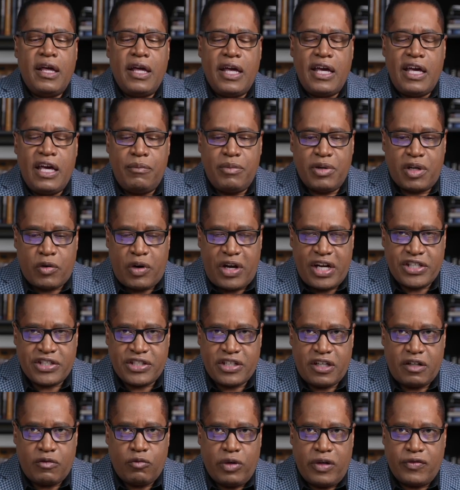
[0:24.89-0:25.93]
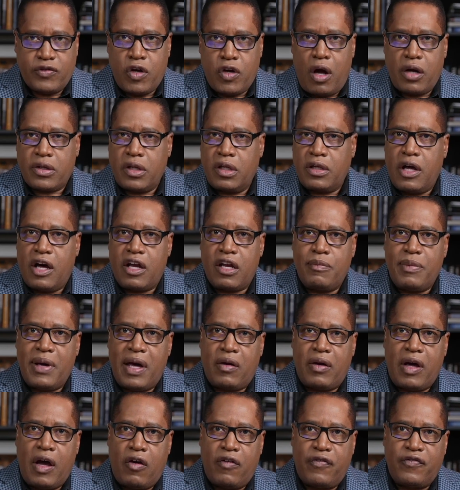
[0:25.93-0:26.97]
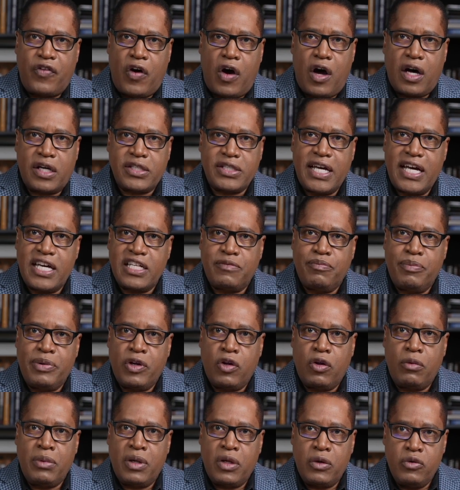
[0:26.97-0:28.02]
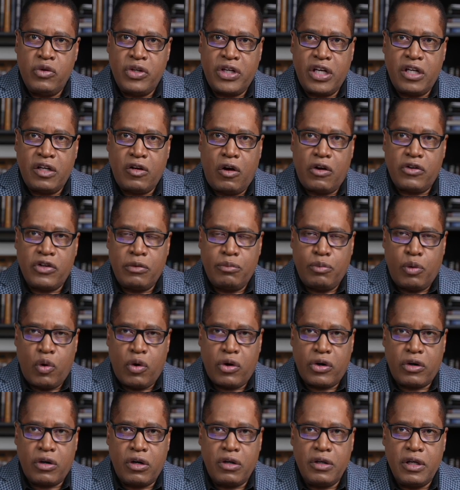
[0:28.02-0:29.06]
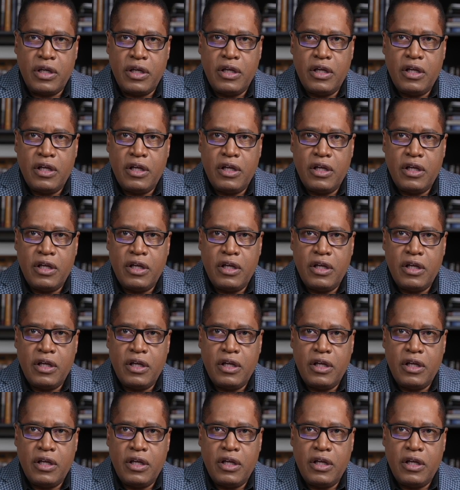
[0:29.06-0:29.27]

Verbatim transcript: Immigration. We've talked a lot about how Fox has Bill Melugan on the border